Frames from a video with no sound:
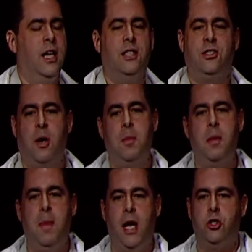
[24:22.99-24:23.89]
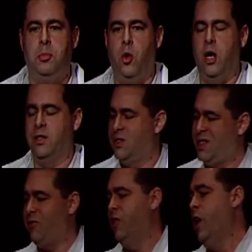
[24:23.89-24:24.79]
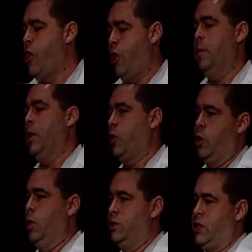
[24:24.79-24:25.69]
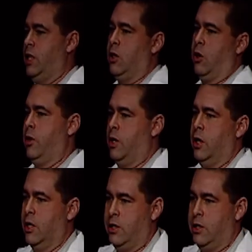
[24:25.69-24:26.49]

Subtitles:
some of the major points instead of thumbing through and seeing all the